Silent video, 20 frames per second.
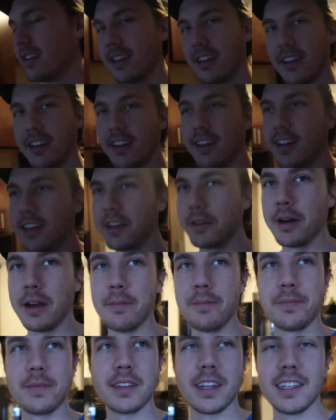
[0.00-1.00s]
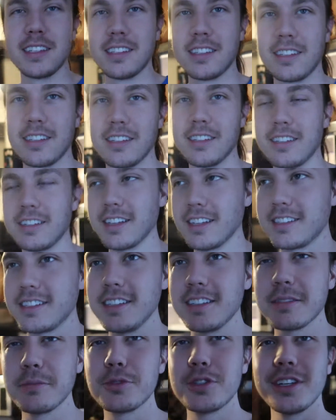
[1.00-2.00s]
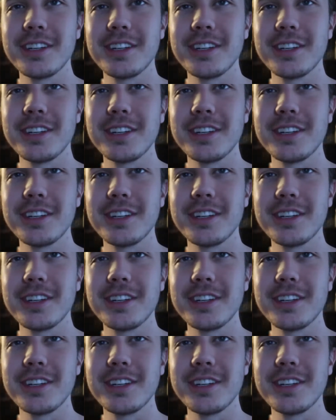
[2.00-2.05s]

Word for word: Uh, anyway, let's, let's eat some